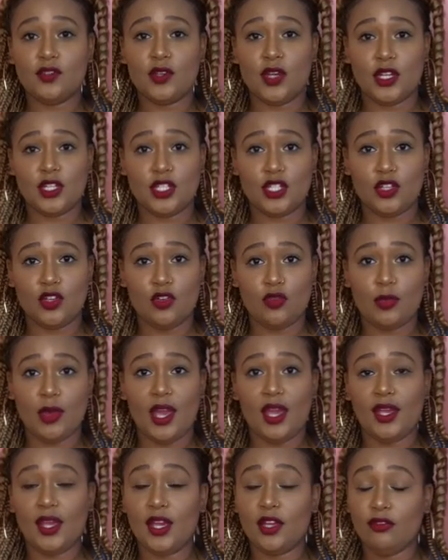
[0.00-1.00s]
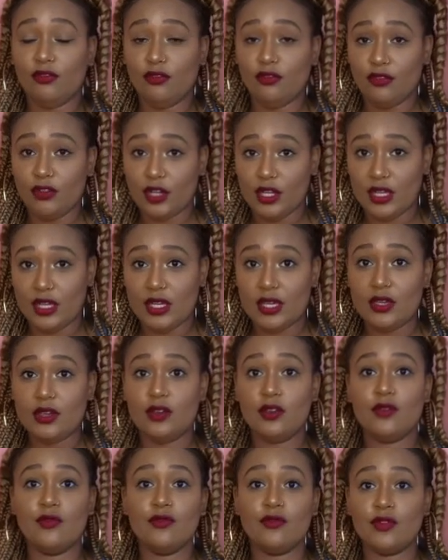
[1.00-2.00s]
you guys should go back and
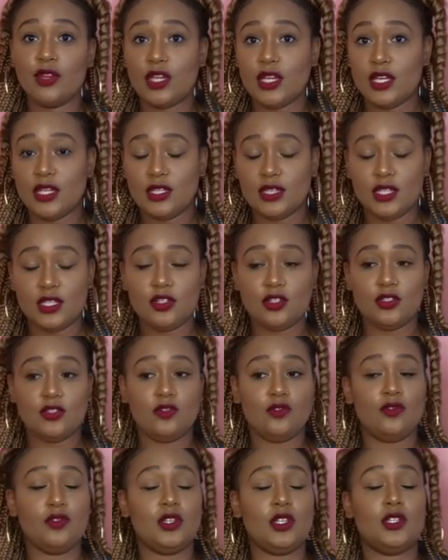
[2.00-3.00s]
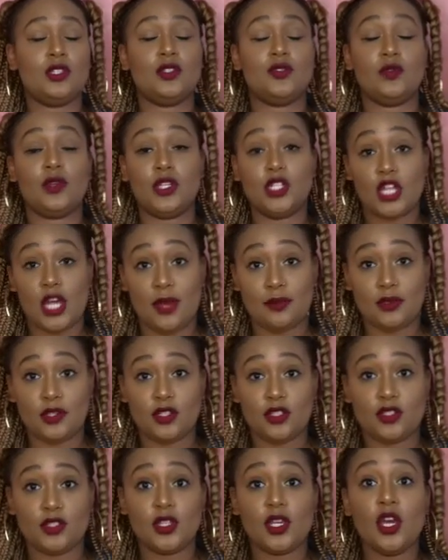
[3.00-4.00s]
reread these 3
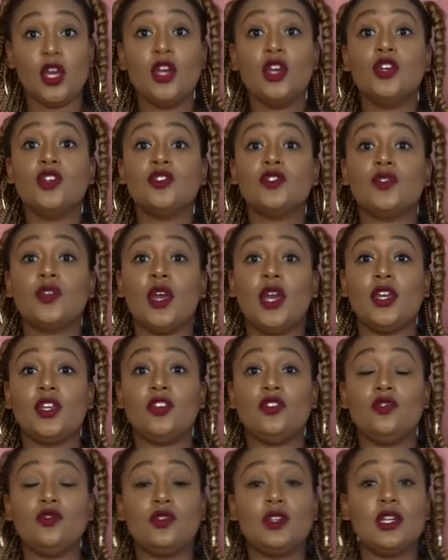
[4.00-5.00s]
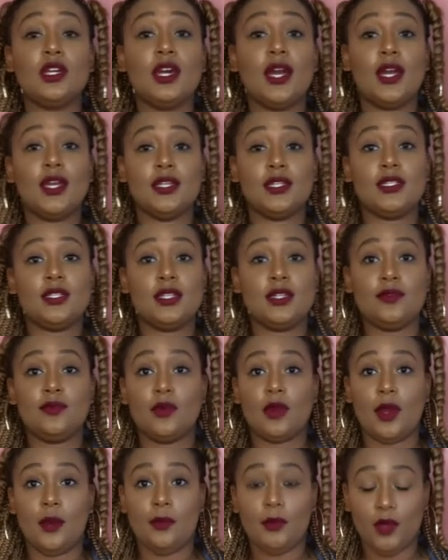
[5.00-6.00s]
chapters so that you can kind of see
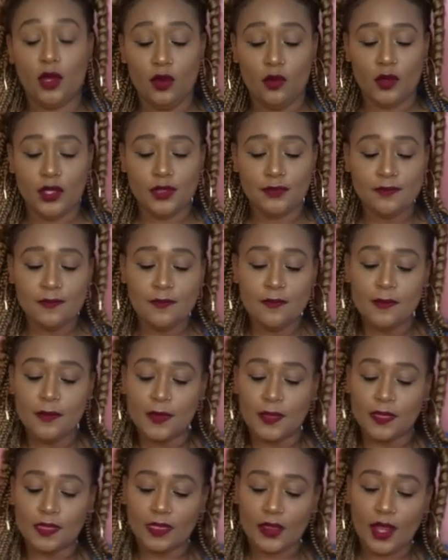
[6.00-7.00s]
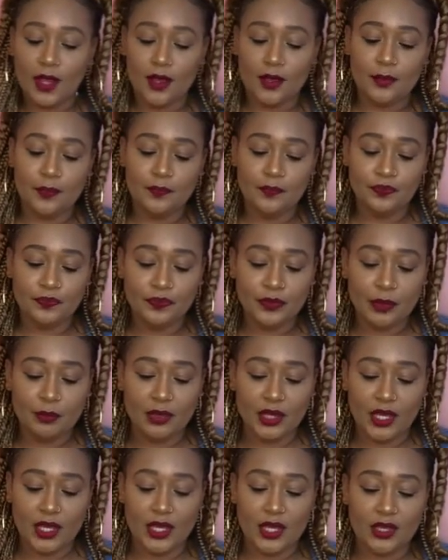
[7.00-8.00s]
where I'm going.
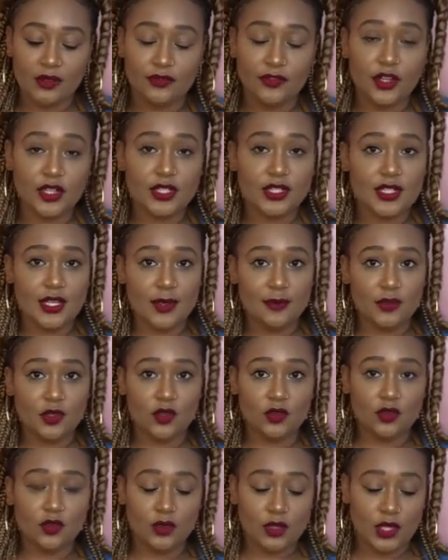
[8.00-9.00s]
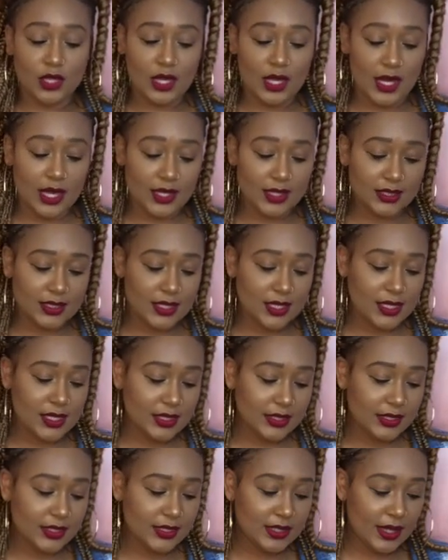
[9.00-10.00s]
But in 1 Samuel
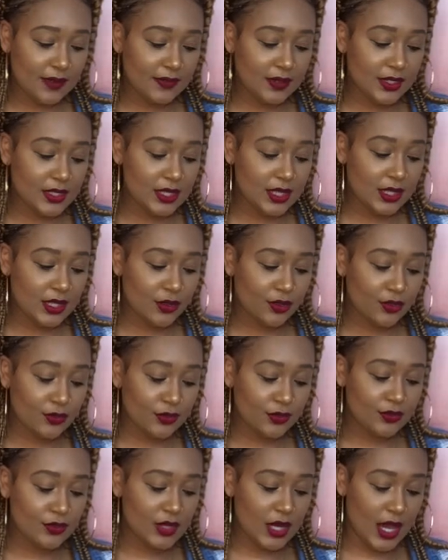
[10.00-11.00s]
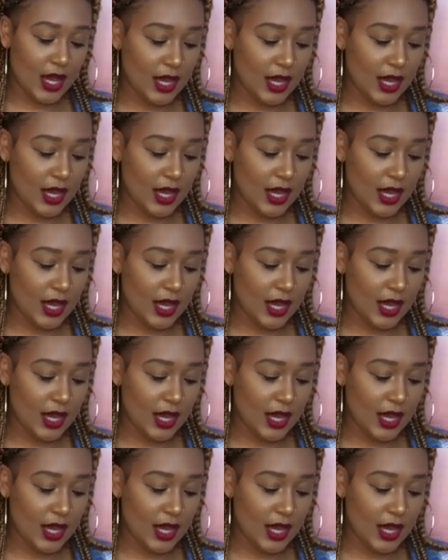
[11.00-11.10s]
18, 7 through